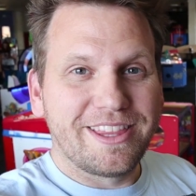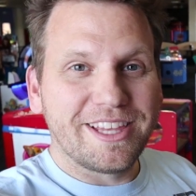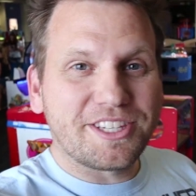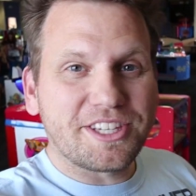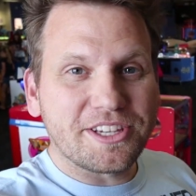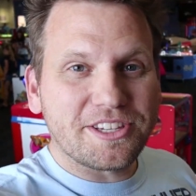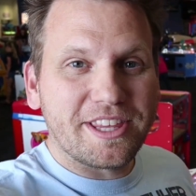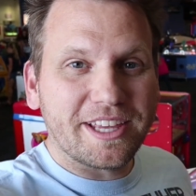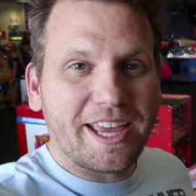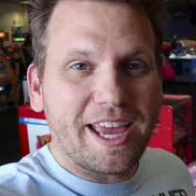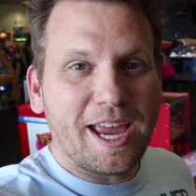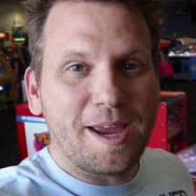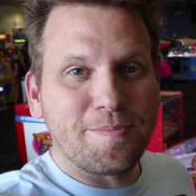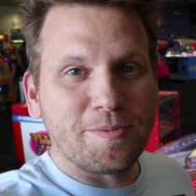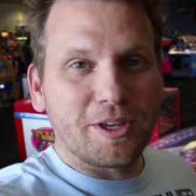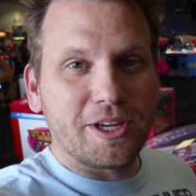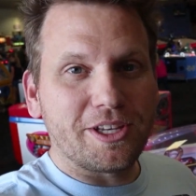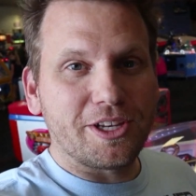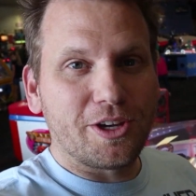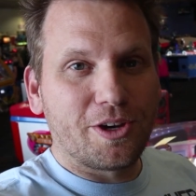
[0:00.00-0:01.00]
This is the
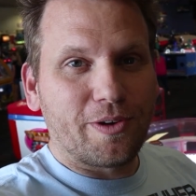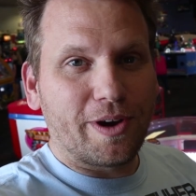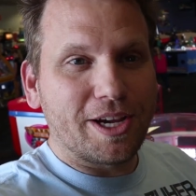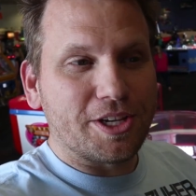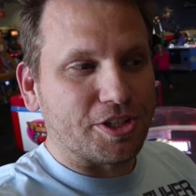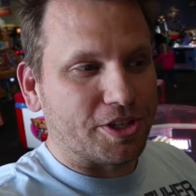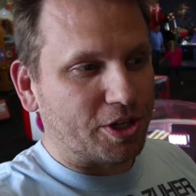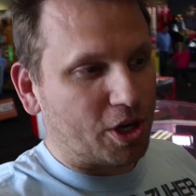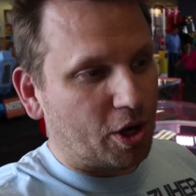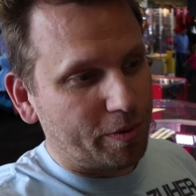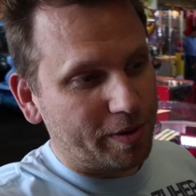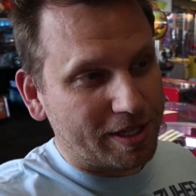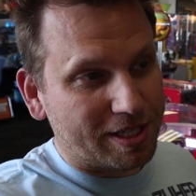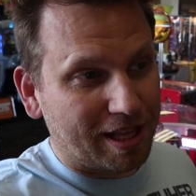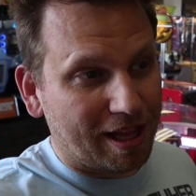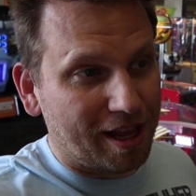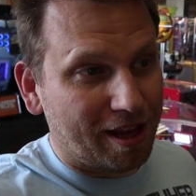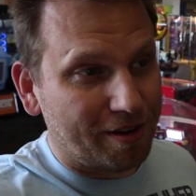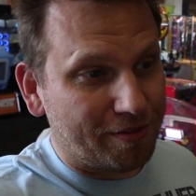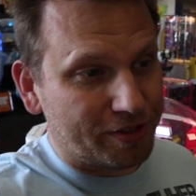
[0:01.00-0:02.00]
game that Gracelyn always
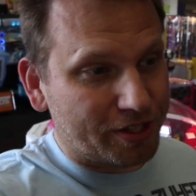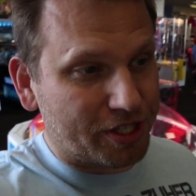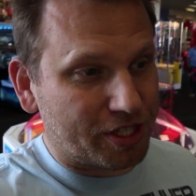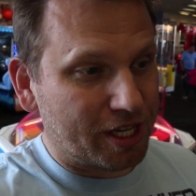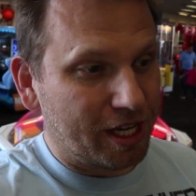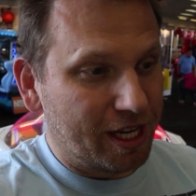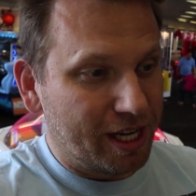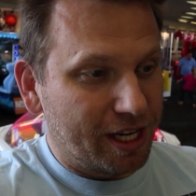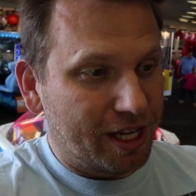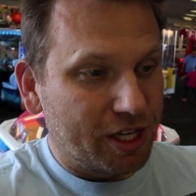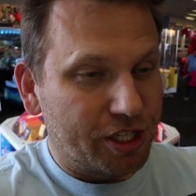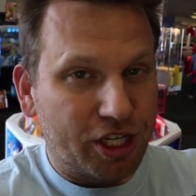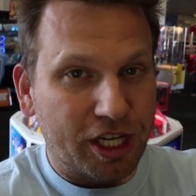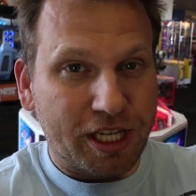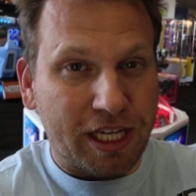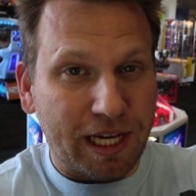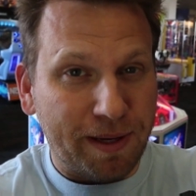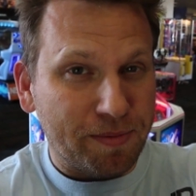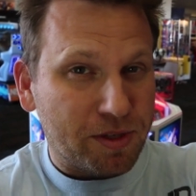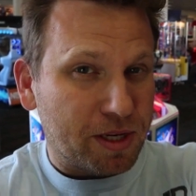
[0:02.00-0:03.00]
loves.
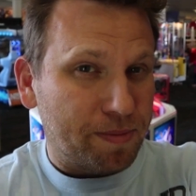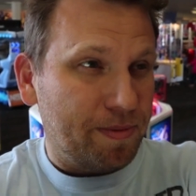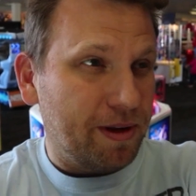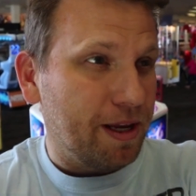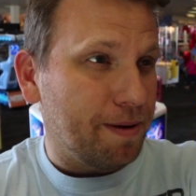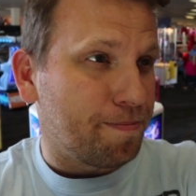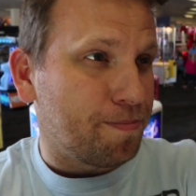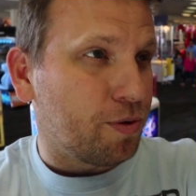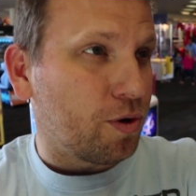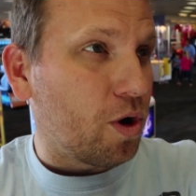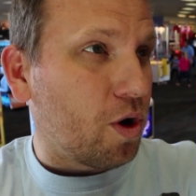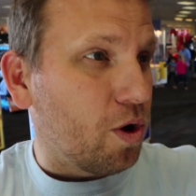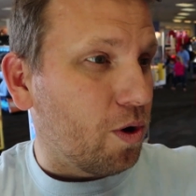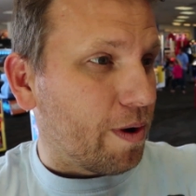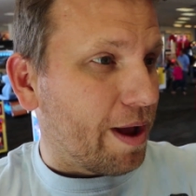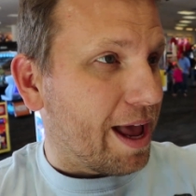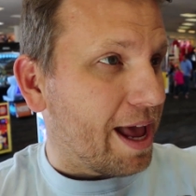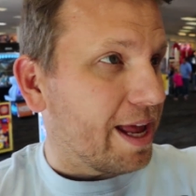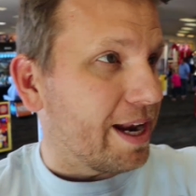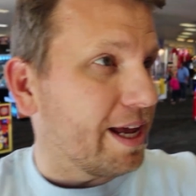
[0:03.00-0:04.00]
She seems to be a
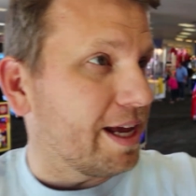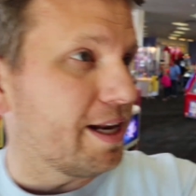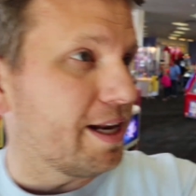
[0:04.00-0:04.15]
pro at